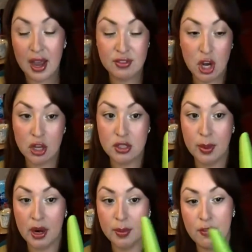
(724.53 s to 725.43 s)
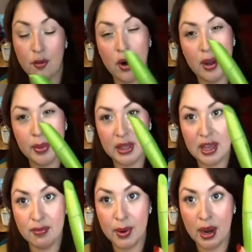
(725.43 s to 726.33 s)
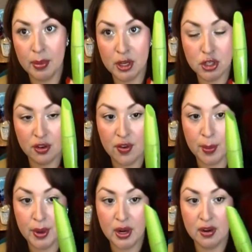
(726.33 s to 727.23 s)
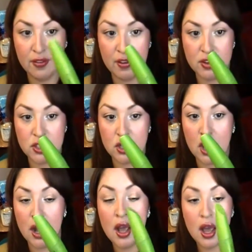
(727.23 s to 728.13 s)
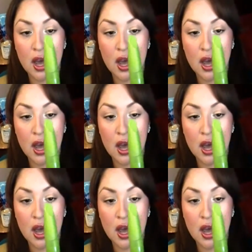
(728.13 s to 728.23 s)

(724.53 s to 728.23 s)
I've talked about it before, I believe, but I'm not sure if I put it in a favorites or not.